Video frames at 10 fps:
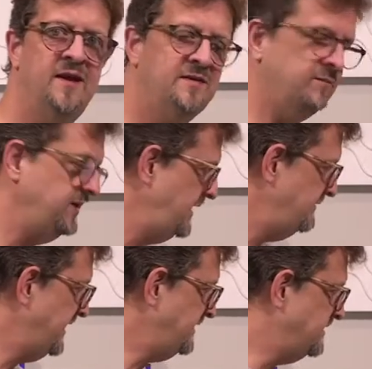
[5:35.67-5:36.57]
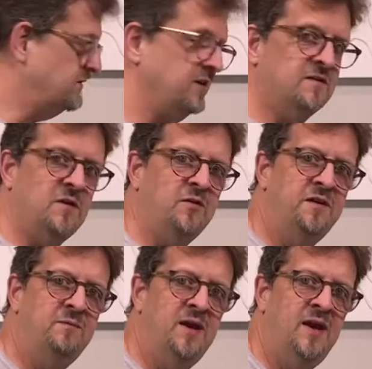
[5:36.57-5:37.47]
That's a behavior. That's a
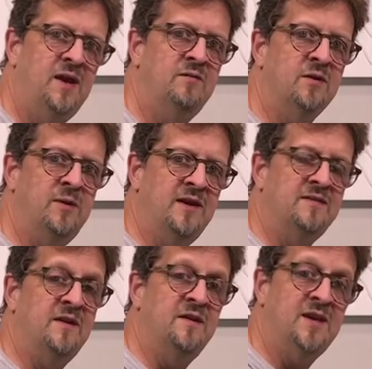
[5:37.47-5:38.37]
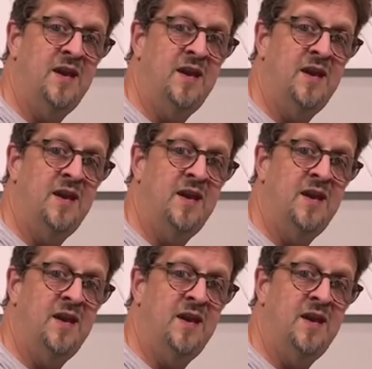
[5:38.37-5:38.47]
resulting behavior based on the